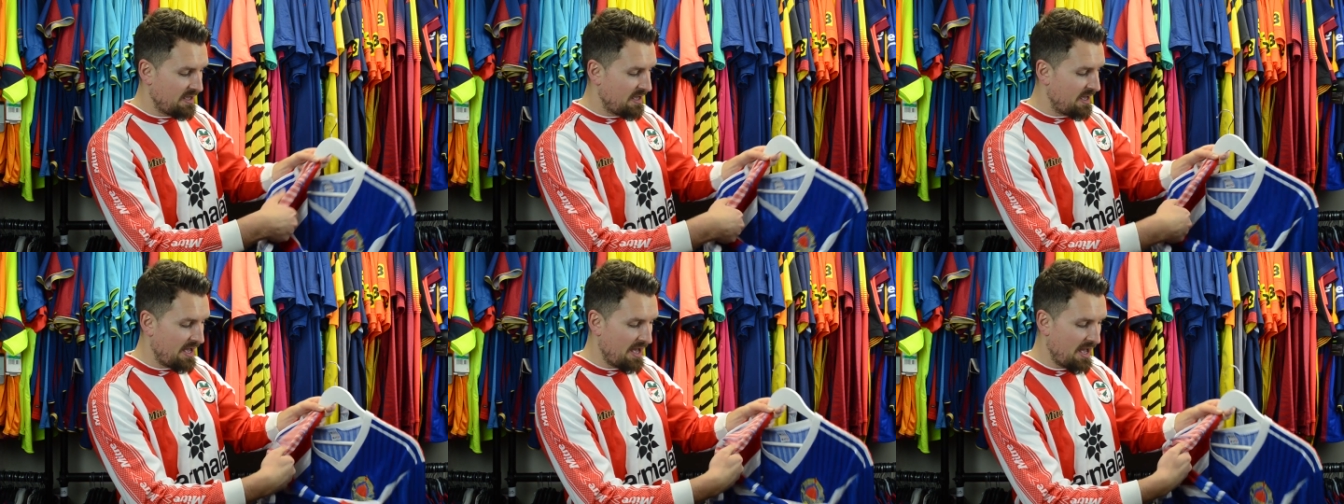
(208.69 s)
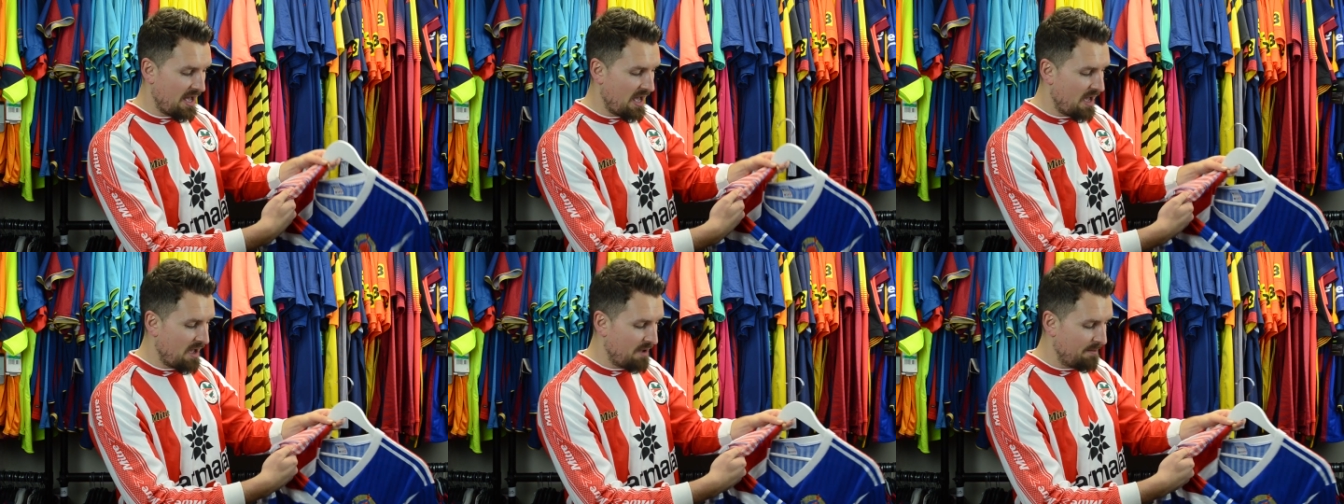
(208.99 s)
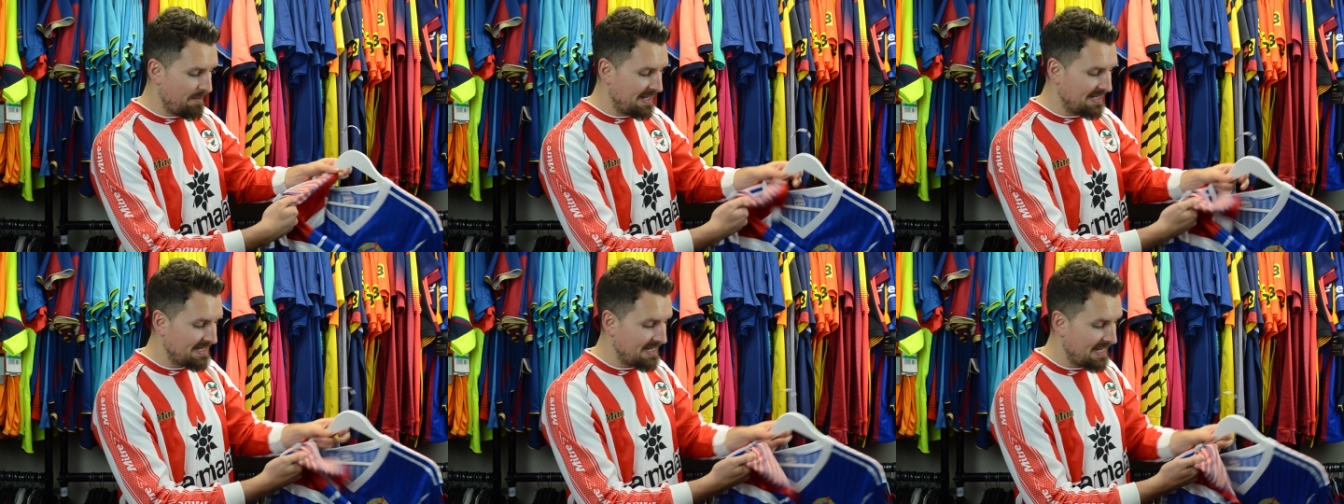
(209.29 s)

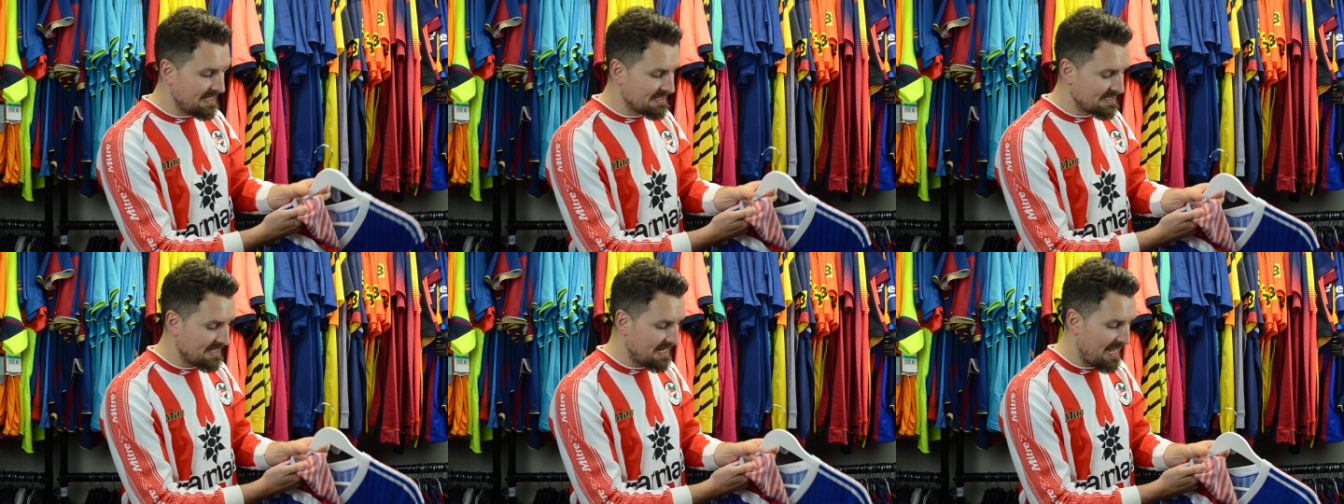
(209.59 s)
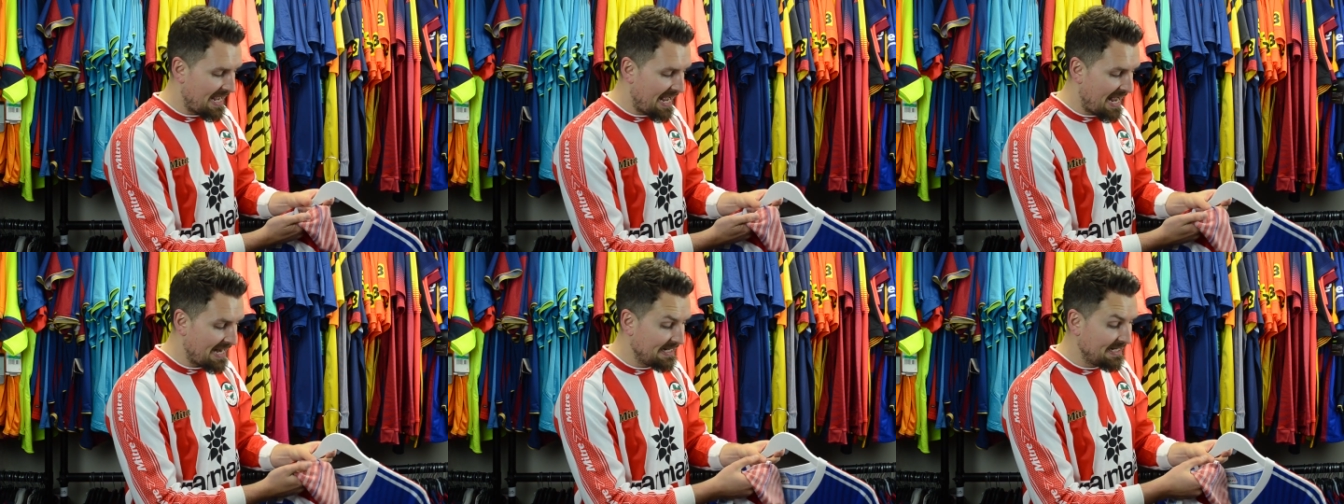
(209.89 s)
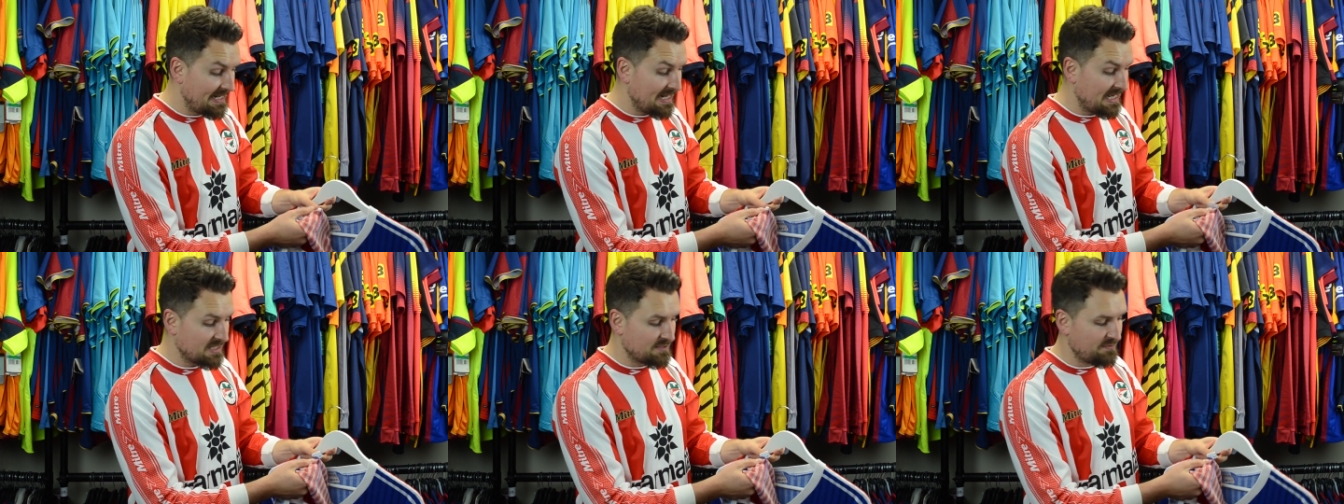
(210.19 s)
Um, it is an
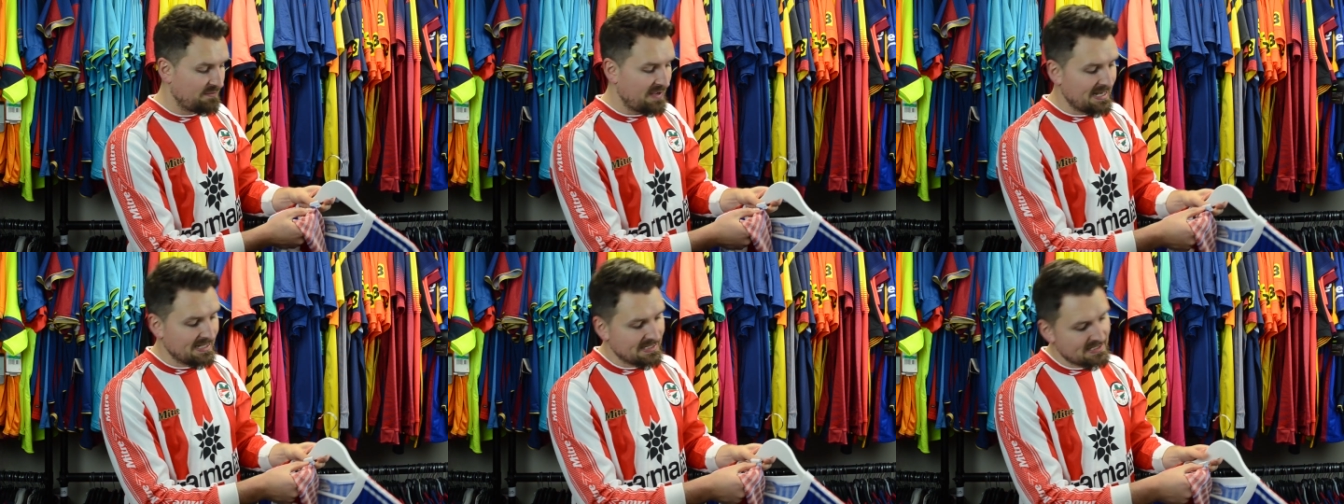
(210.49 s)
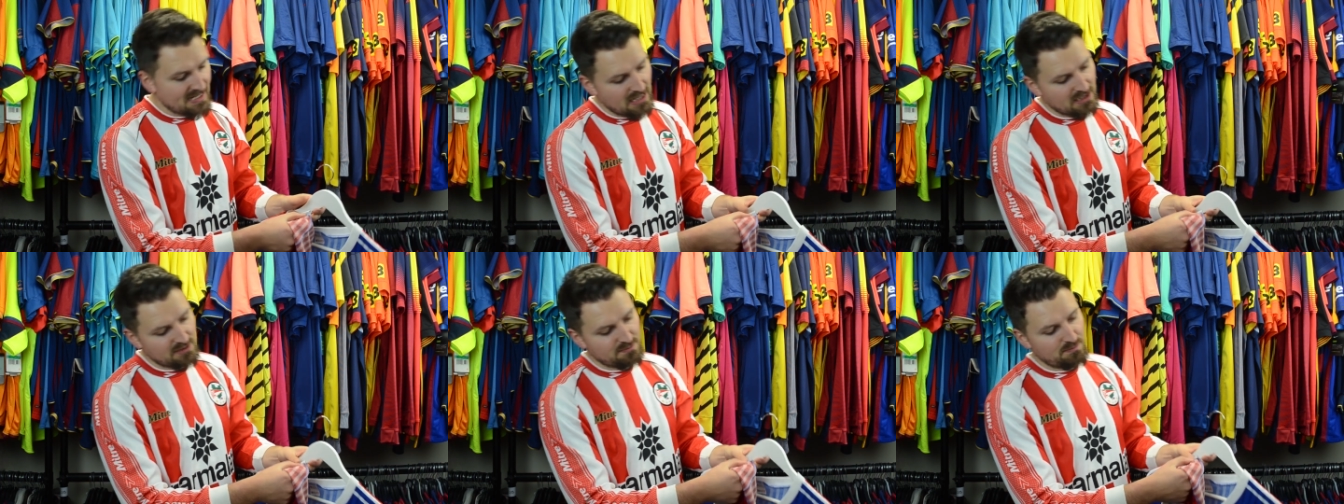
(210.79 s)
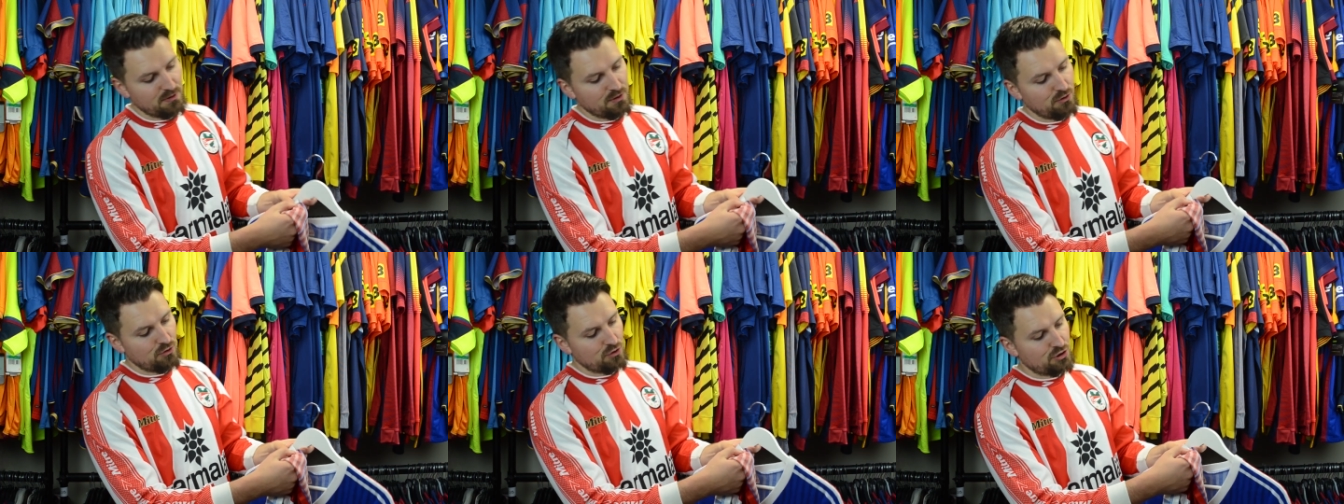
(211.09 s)
Adidas Ventex
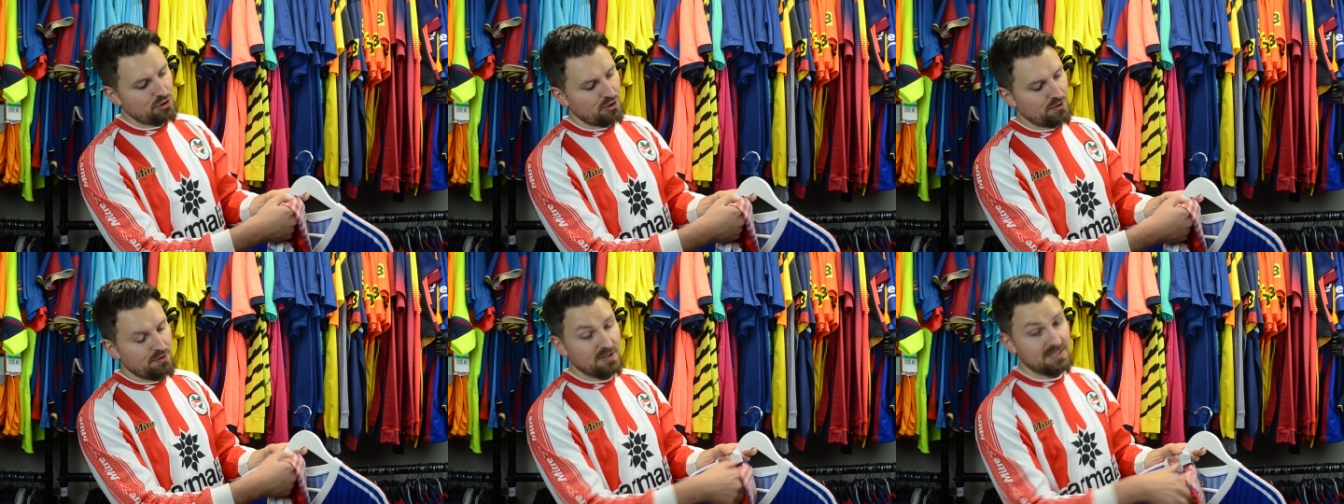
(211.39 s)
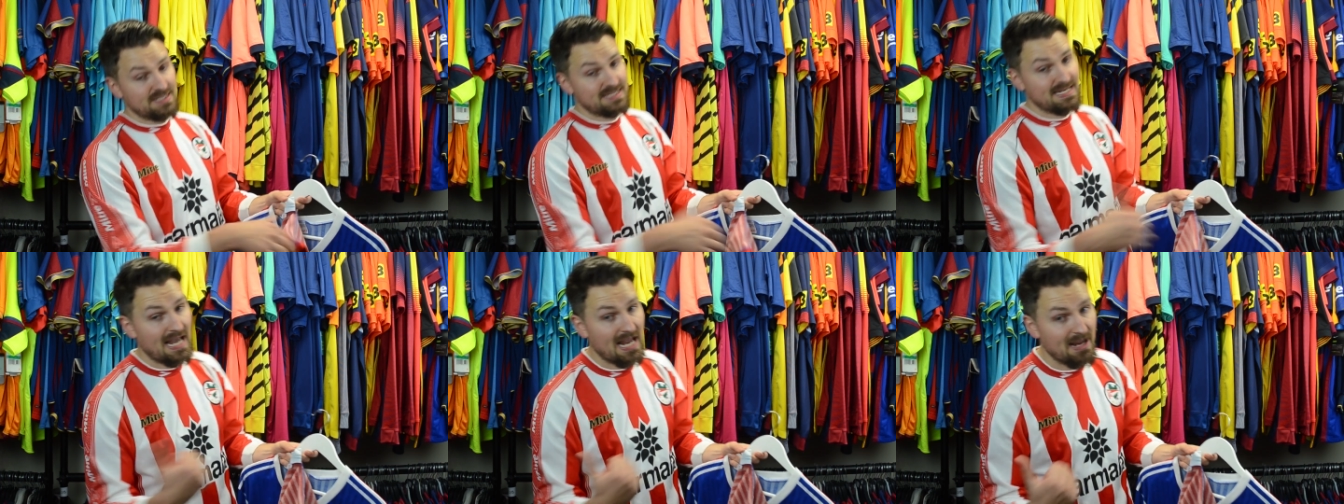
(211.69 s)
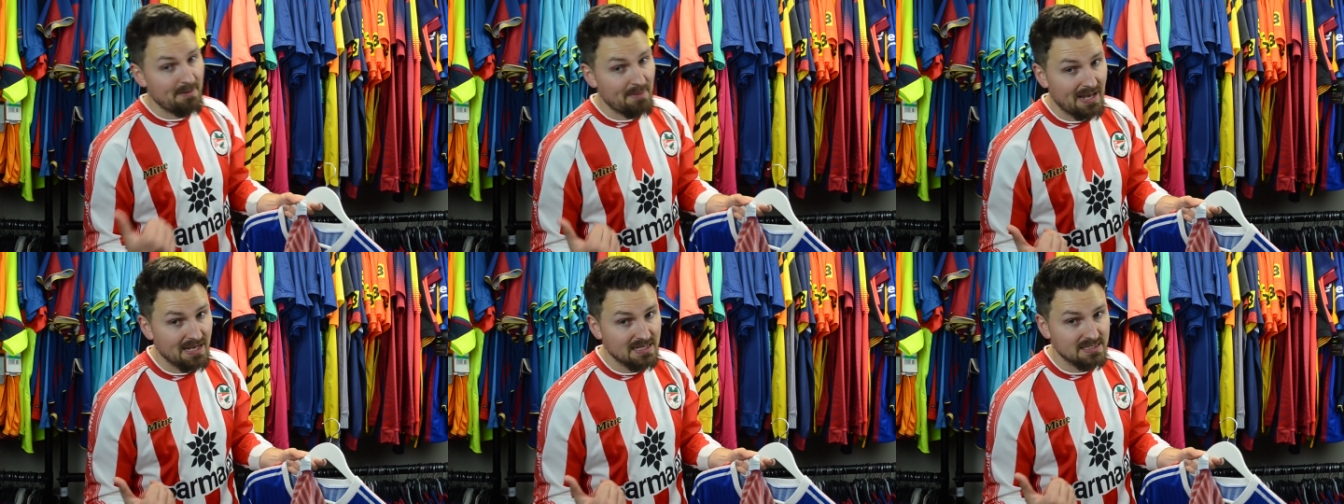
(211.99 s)
production, the
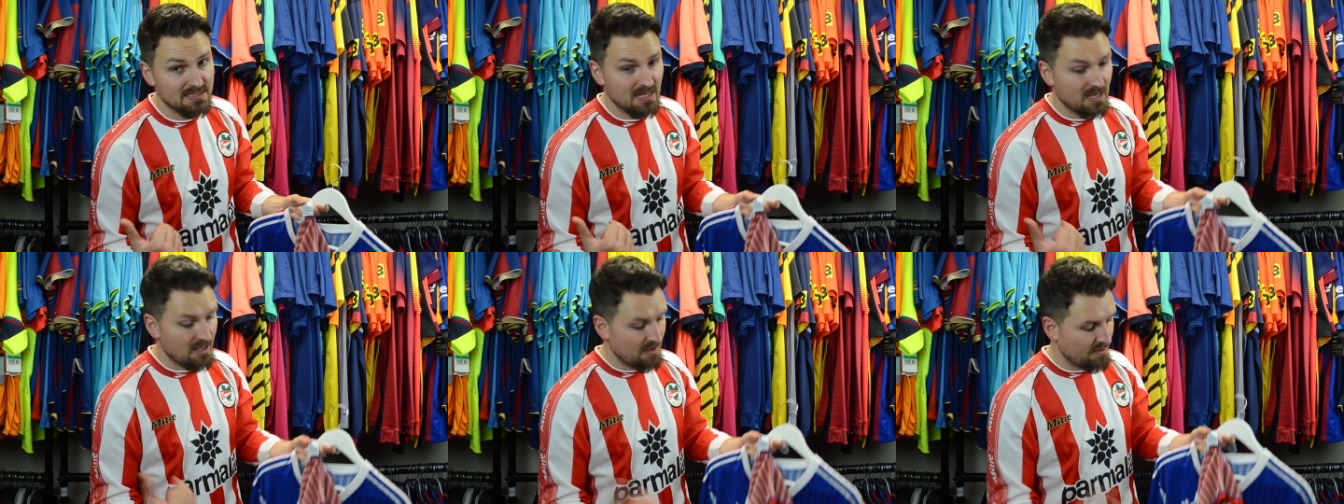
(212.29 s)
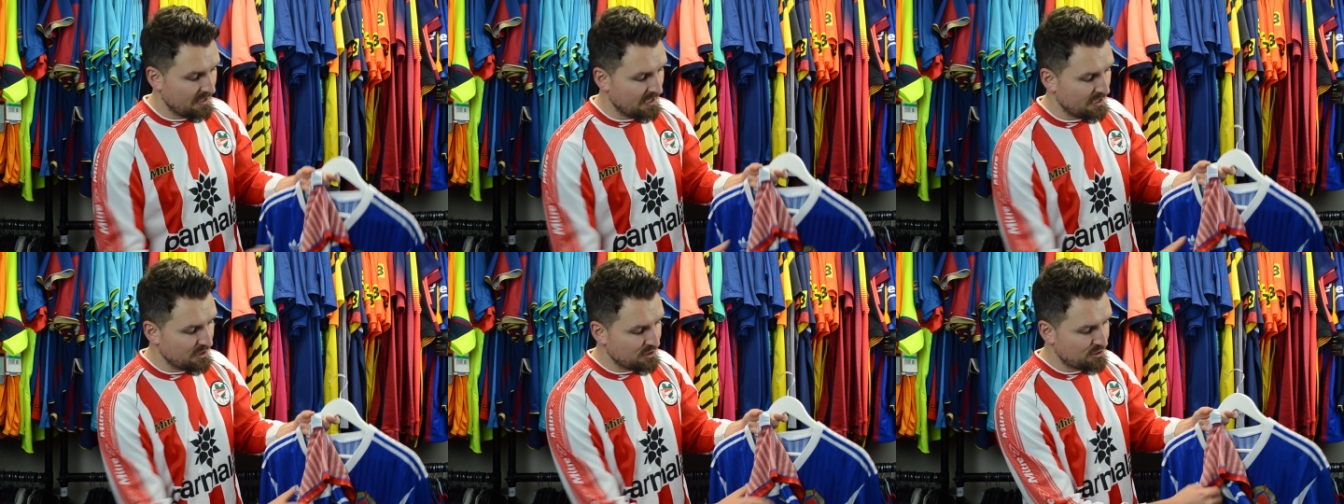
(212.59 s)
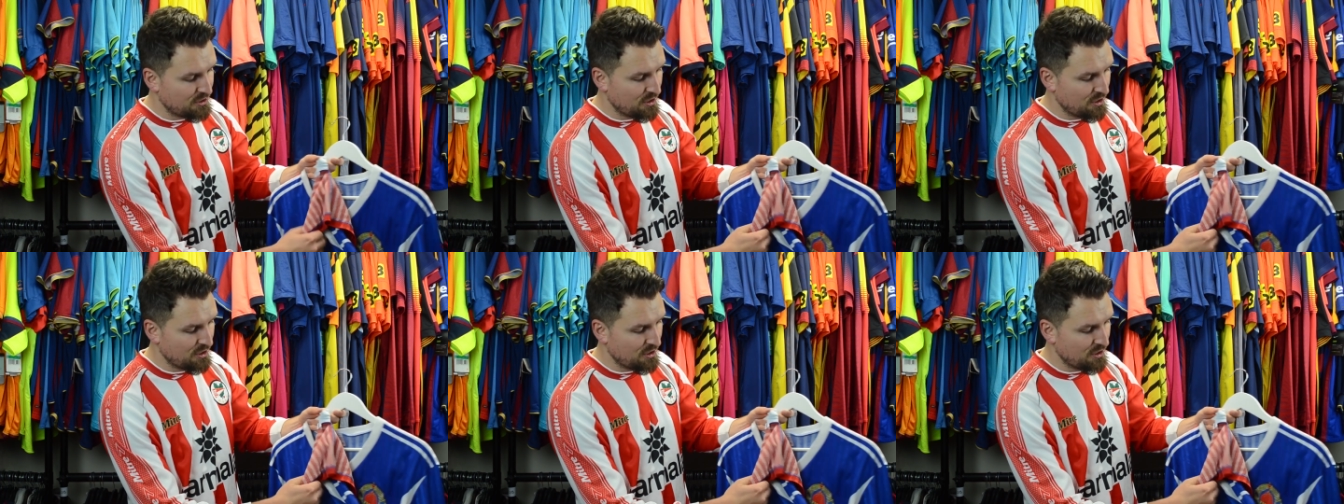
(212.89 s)
same as the East